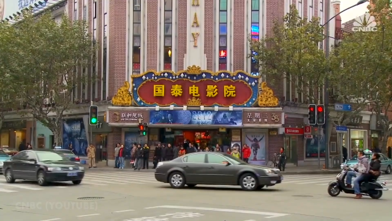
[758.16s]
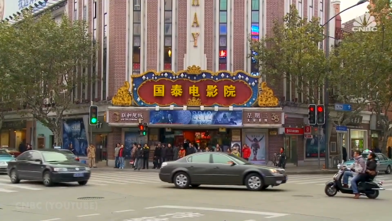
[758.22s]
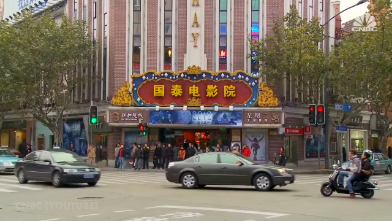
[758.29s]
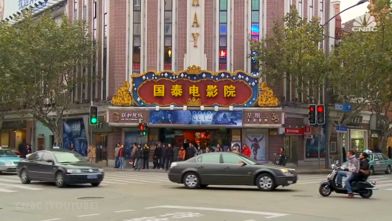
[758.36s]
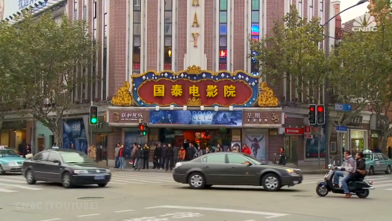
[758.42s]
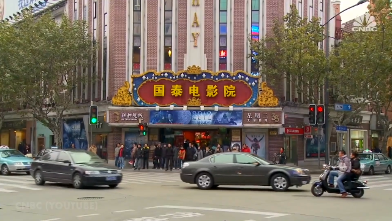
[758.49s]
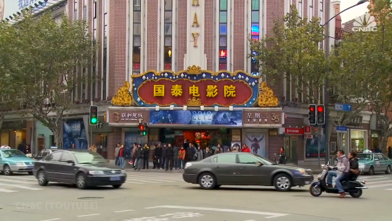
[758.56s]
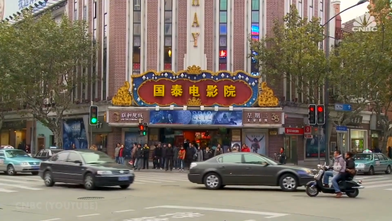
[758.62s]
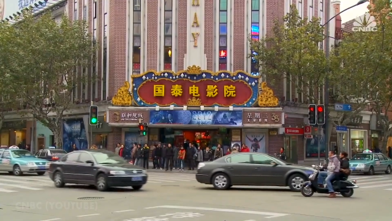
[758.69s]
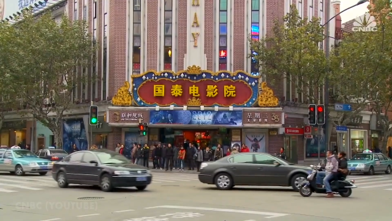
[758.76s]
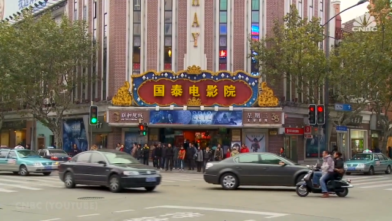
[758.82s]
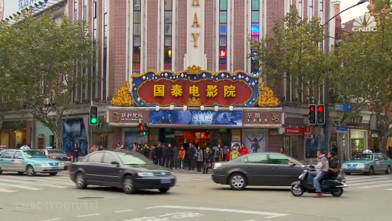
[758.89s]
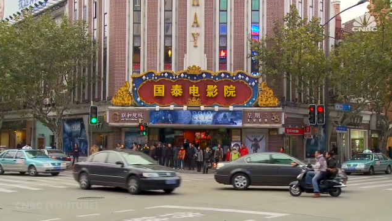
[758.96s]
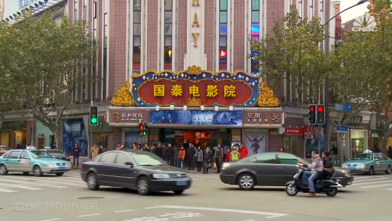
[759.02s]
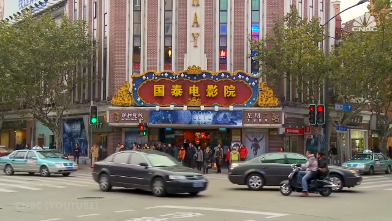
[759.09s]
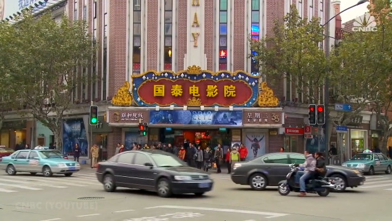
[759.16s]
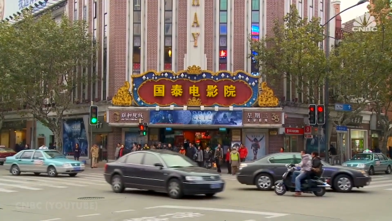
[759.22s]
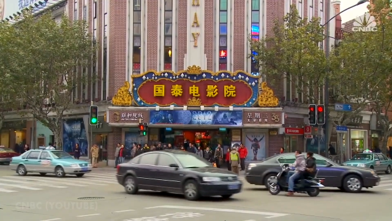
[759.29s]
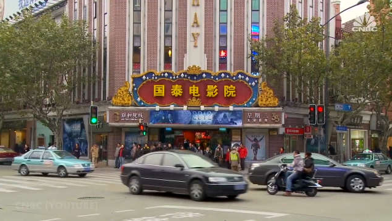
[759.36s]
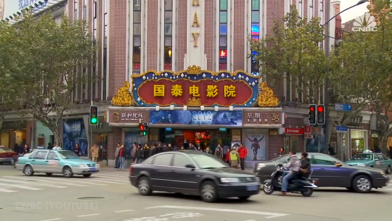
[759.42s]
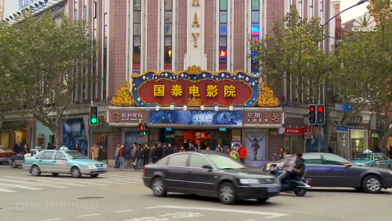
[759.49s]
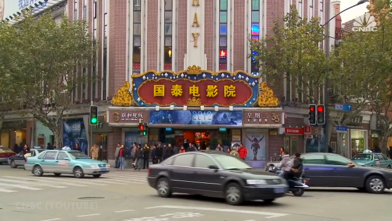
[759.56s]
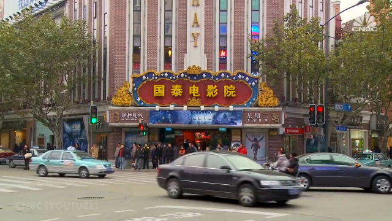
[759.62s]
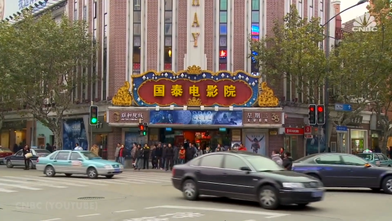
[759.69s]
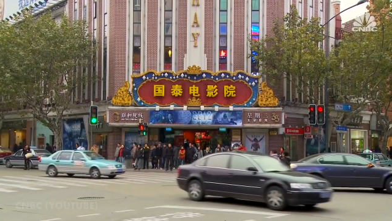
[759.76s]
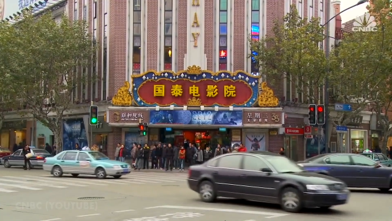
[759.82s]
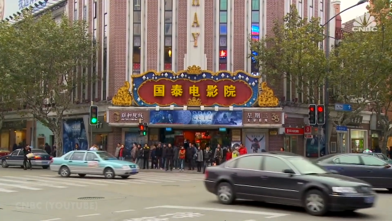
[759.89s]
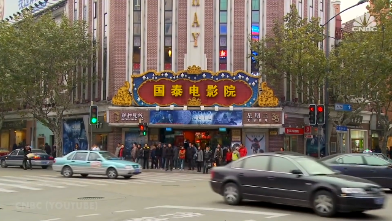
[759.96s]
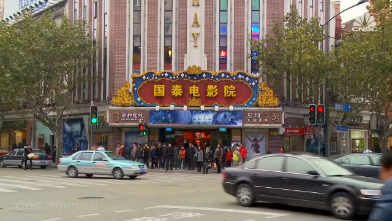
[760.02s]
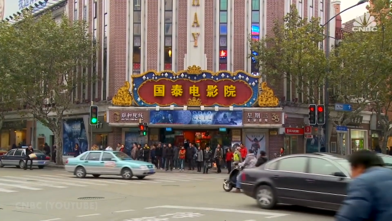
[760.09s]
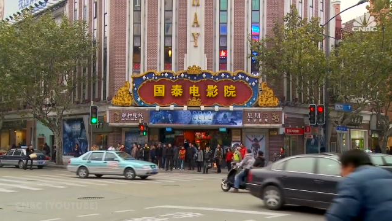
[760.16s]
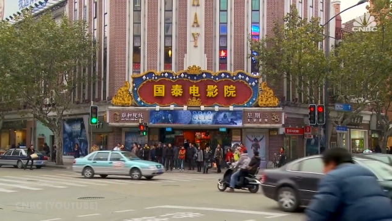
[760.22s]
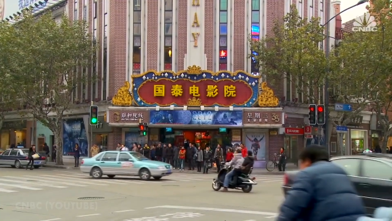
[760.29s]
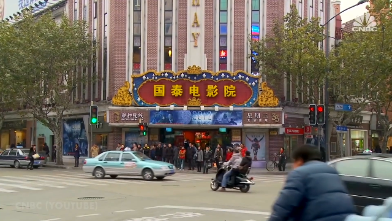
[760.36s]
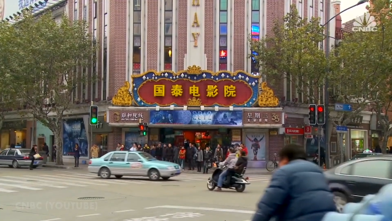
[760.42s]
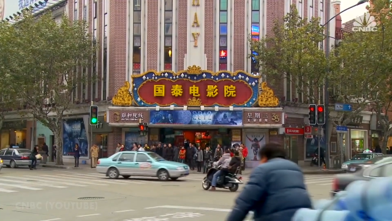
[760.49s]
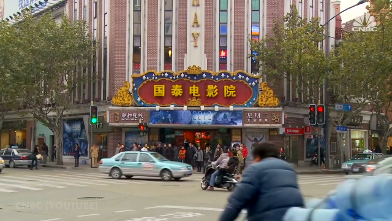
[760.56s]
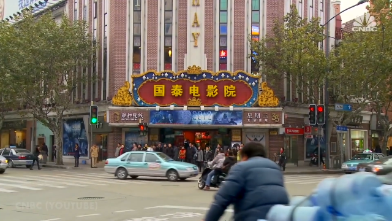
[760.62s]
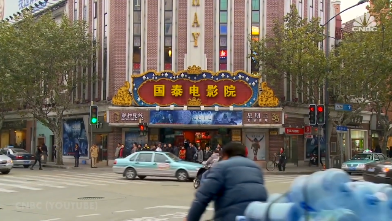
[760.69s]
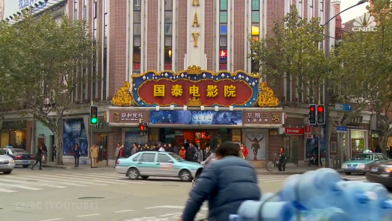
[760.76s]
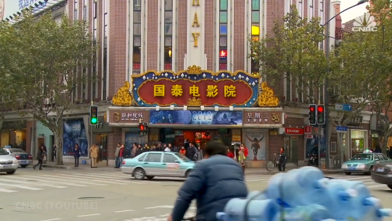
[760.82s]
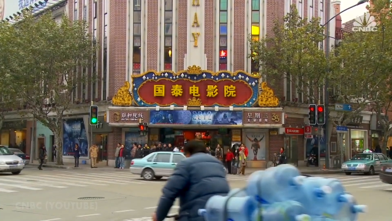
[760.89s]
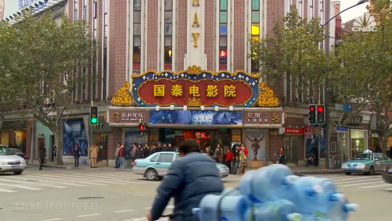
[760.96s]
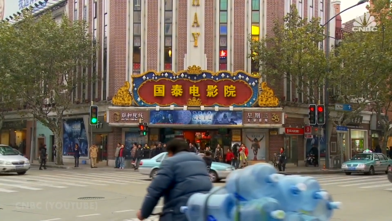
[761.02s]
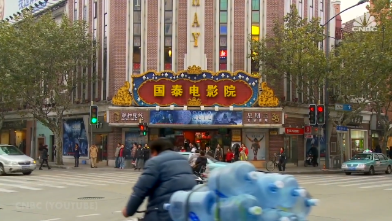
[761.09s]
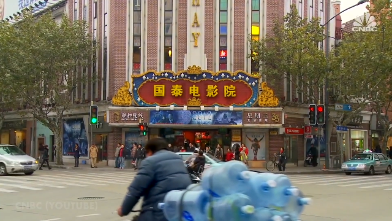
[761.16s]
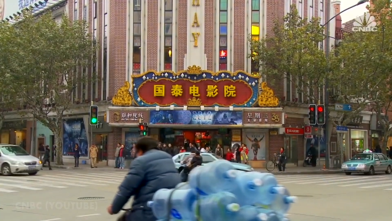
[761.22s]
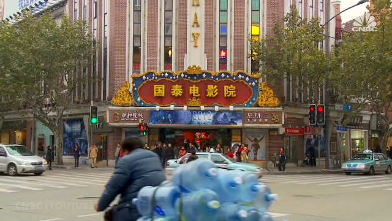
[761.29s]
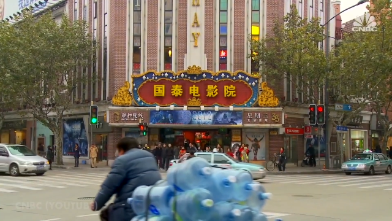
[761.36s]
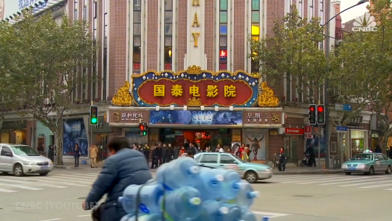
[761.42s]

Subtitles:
[unreadable: no face in view]